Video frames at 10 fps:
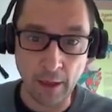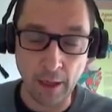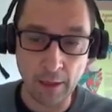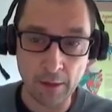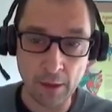
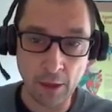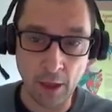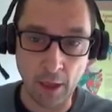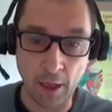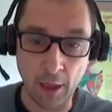are
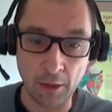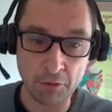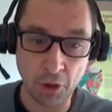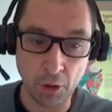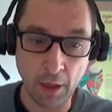
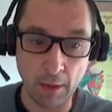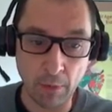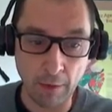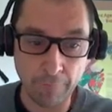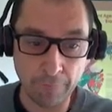uh, showing
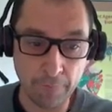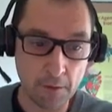above